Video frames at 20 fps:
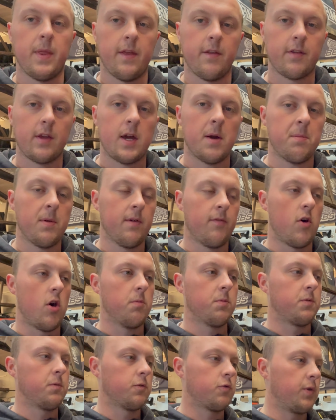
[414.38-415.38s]
there's a couple of
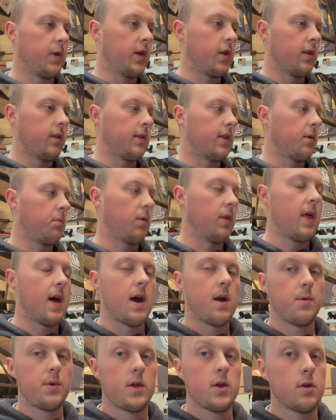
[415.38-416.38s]
options we could have done with
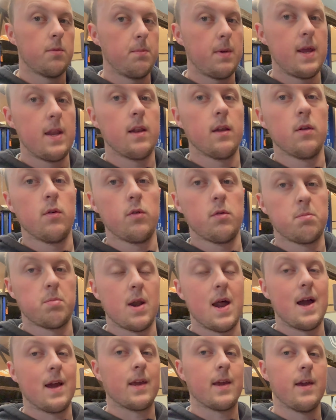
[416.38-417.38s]
that. We could have made a load of
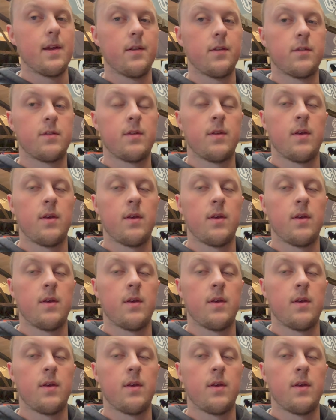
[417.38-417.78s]
brackets,